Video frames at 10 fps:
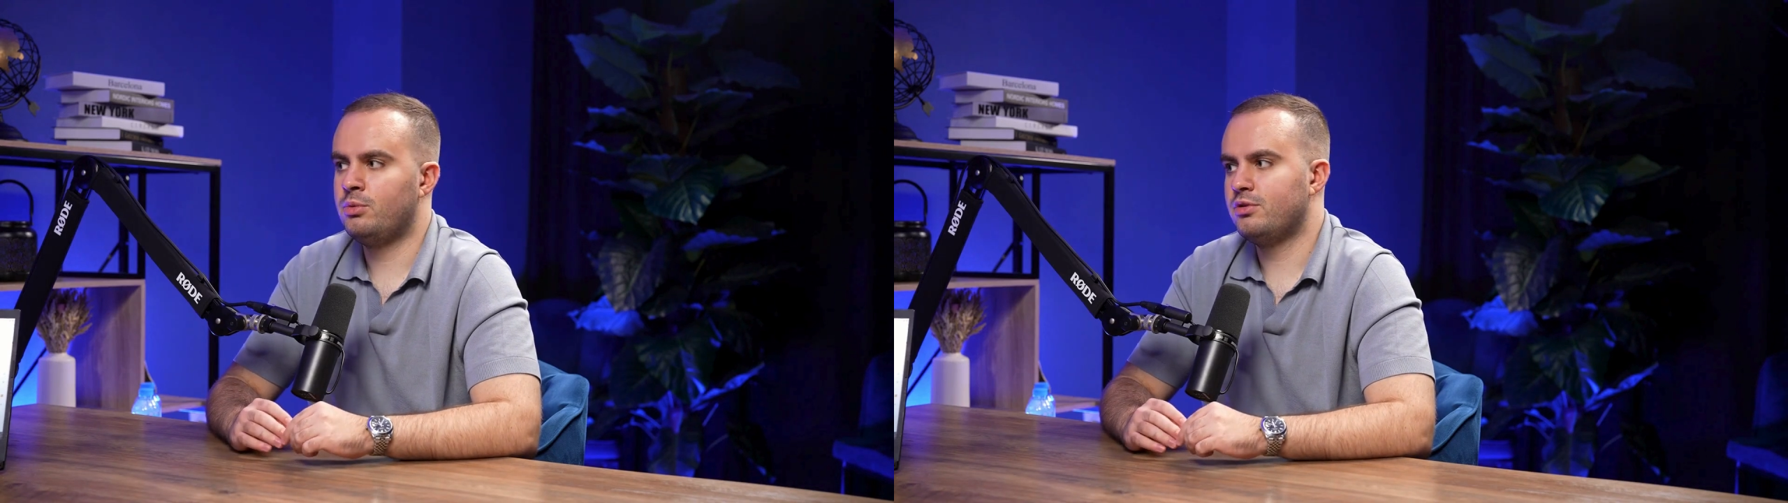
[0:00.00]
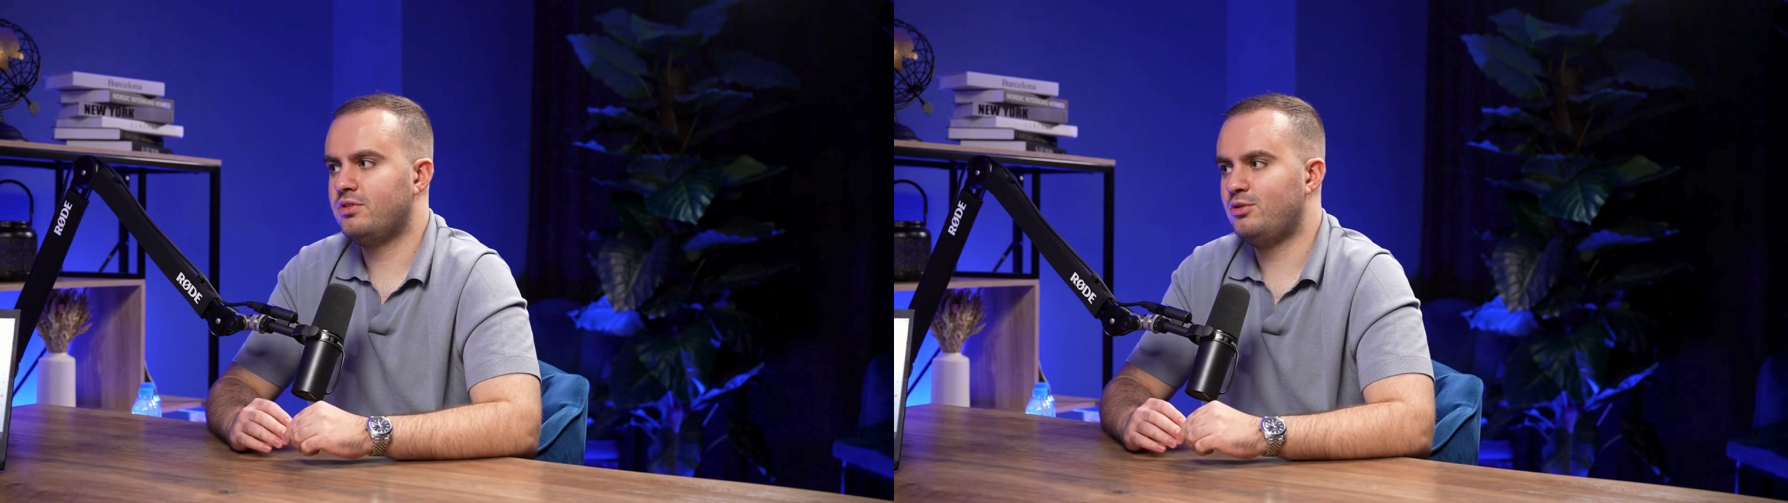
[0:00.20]

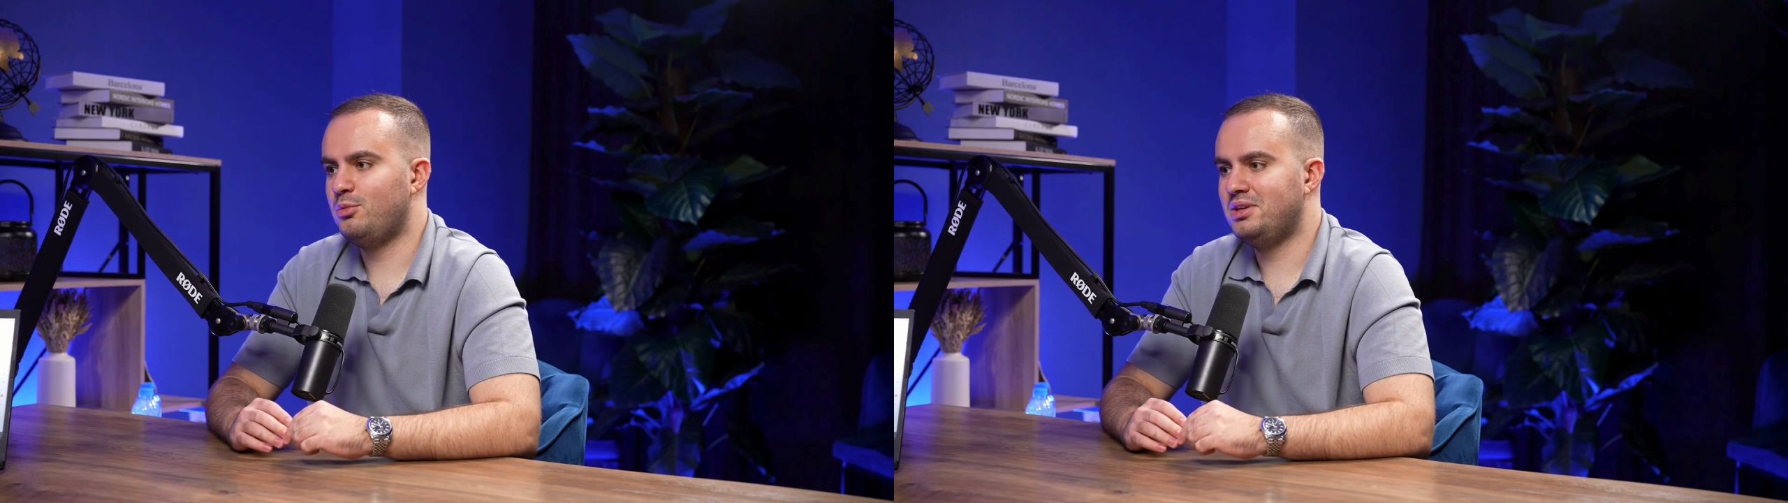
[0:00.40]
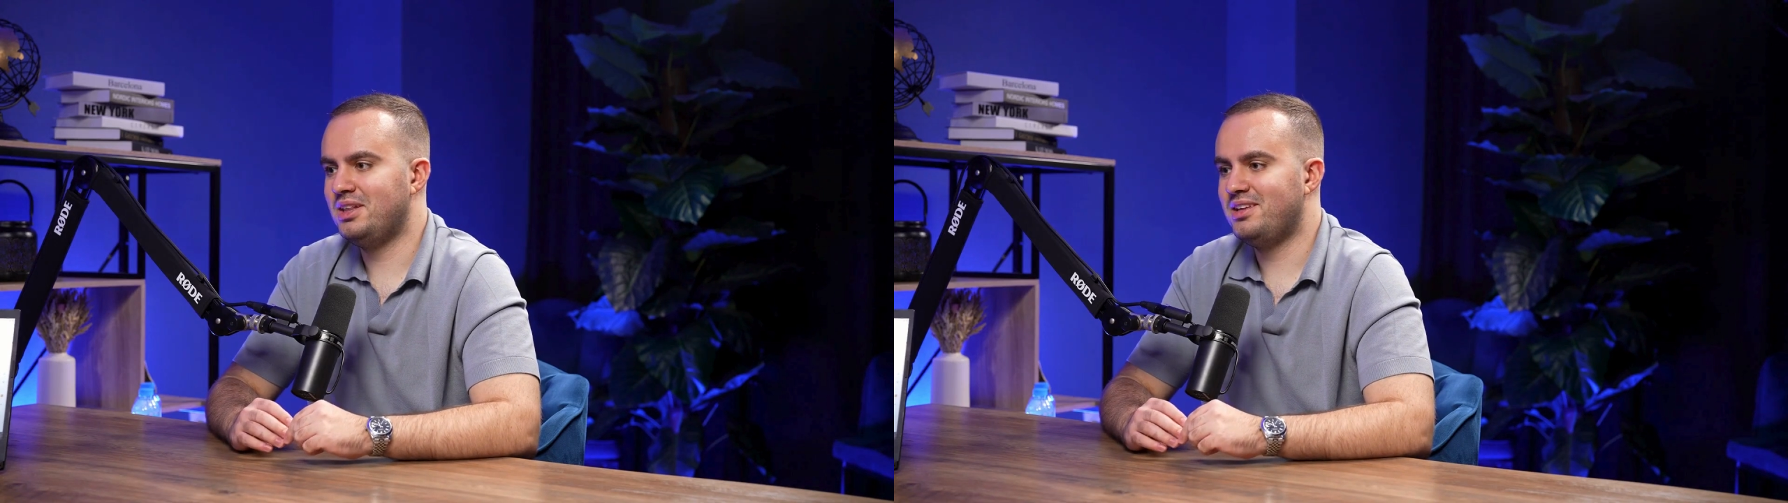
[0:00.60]
because we
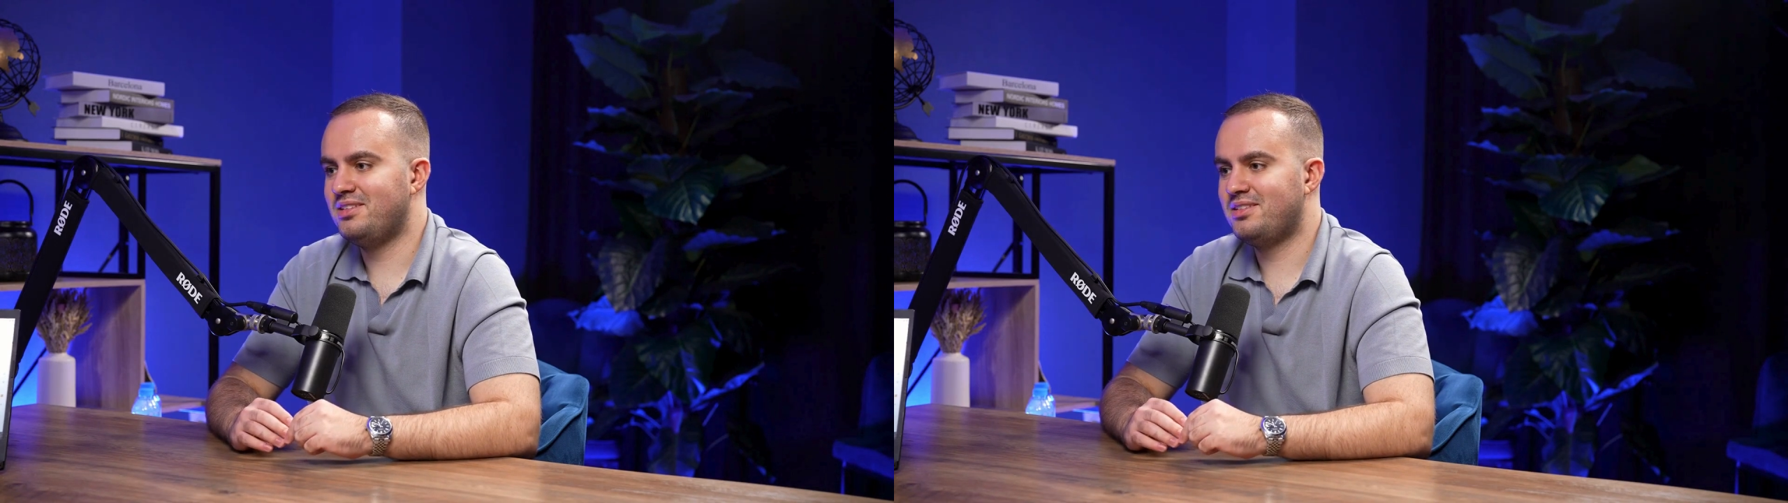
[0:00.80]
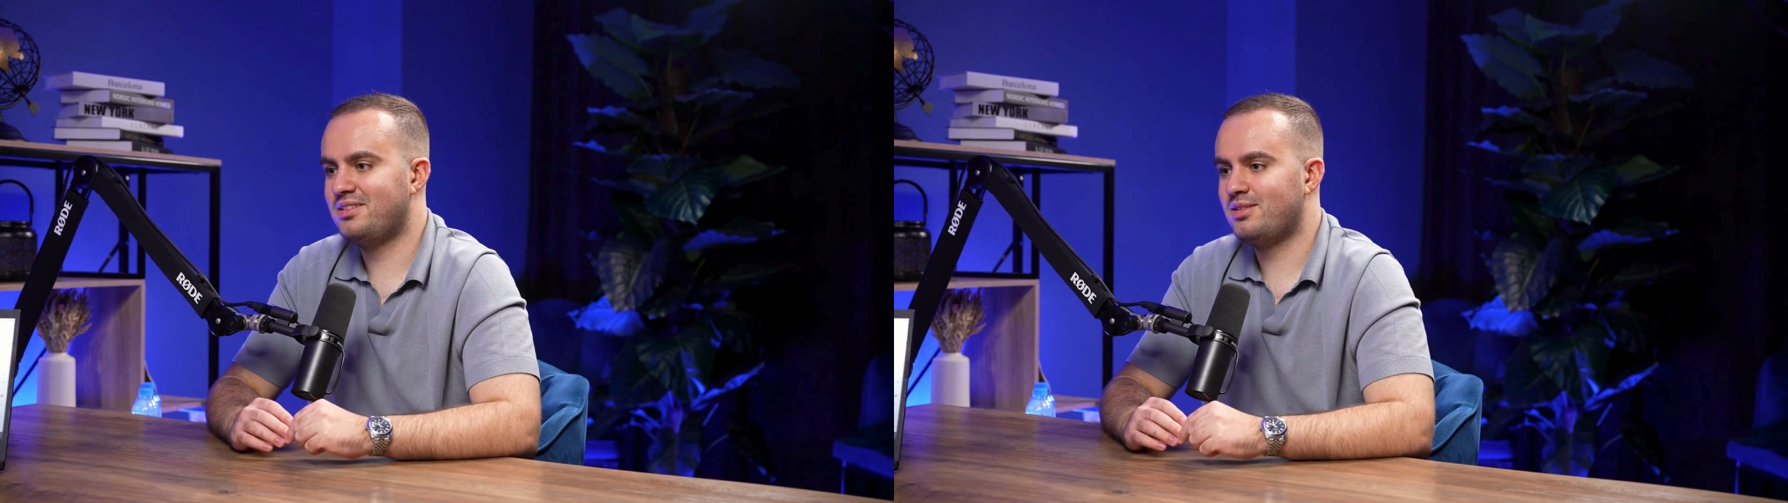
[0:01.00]
wanted to
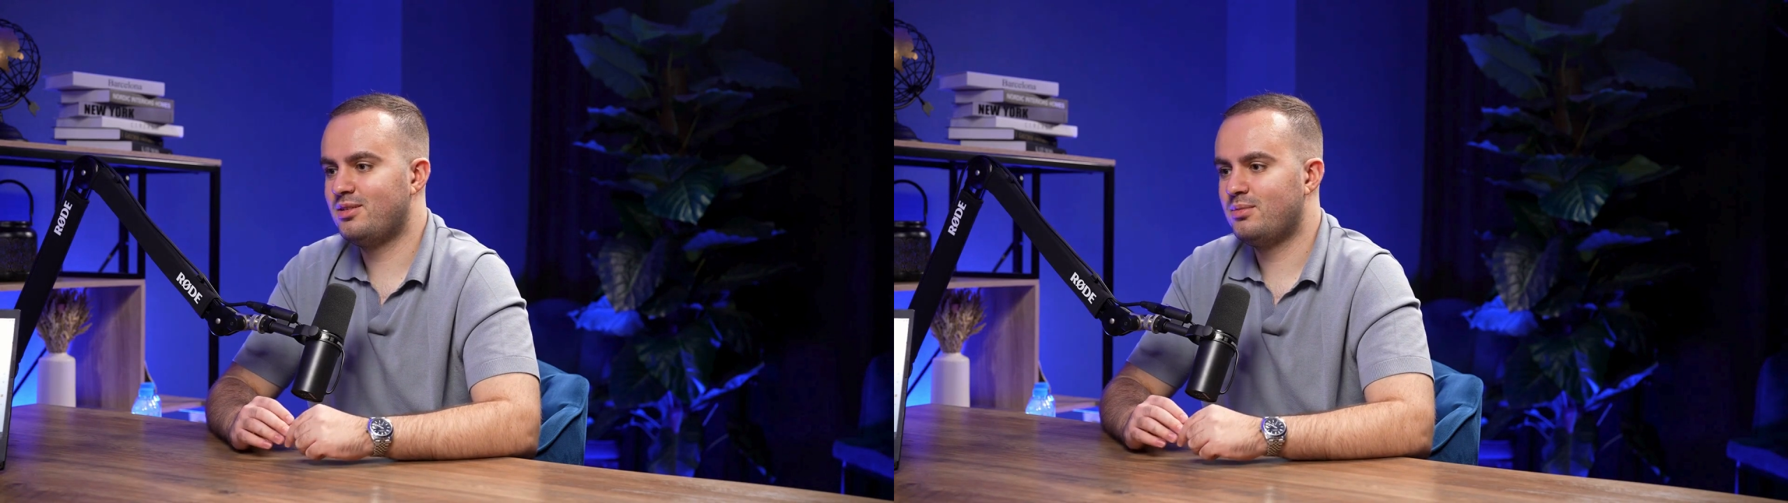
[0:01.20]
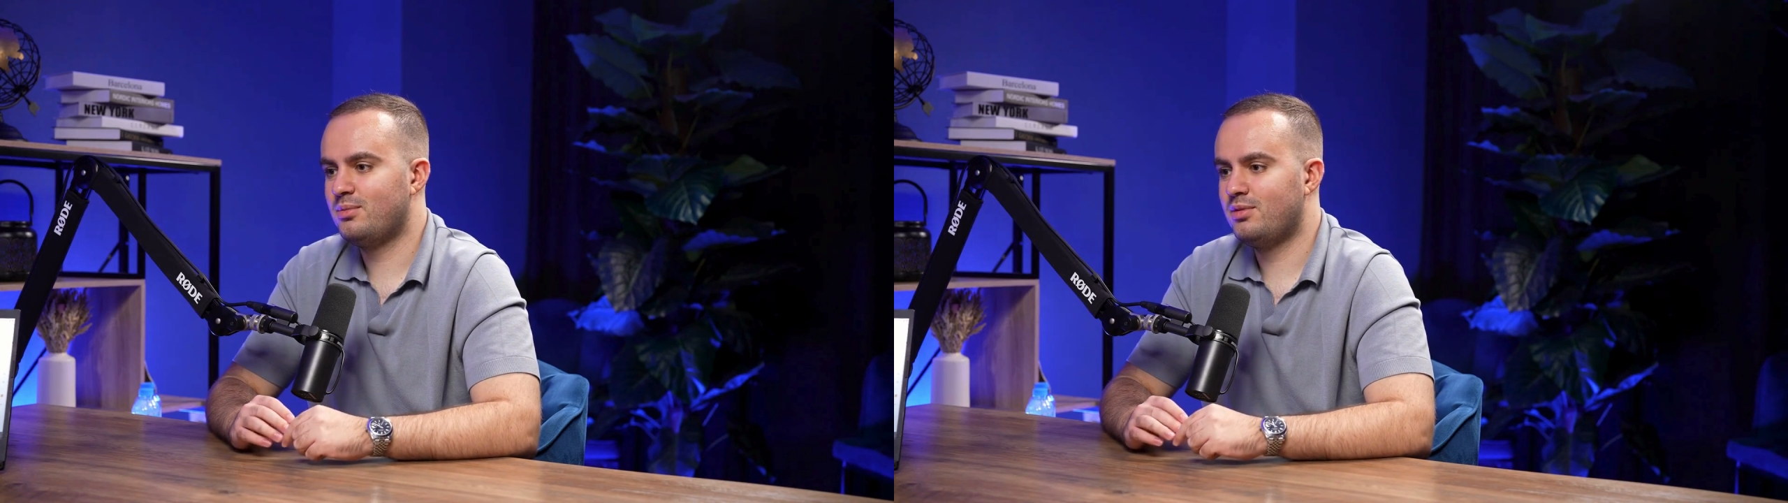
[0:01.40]
be
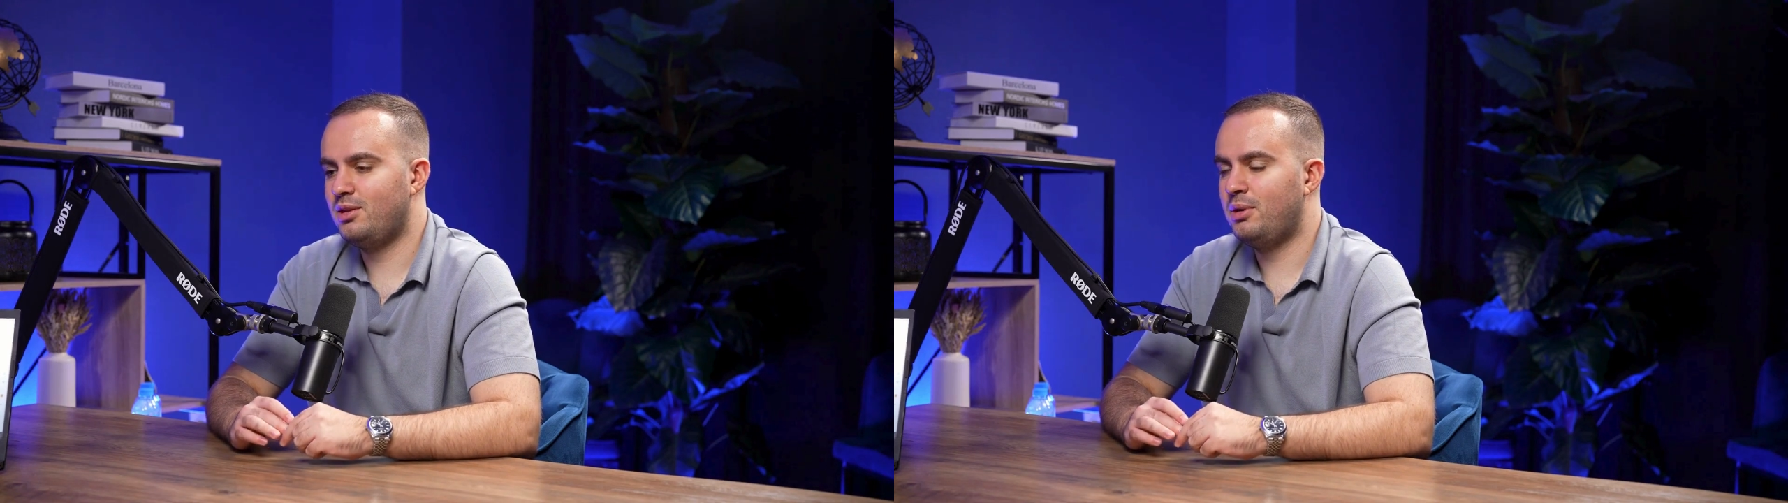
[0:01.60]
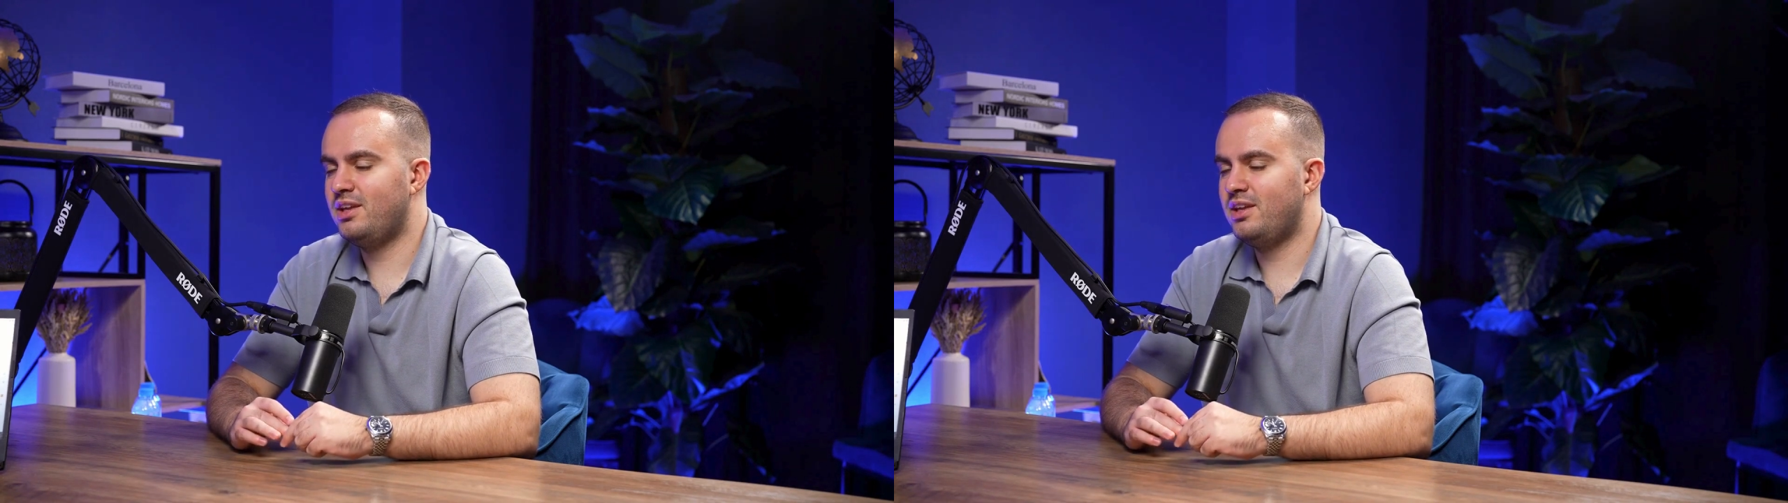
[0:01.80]
less,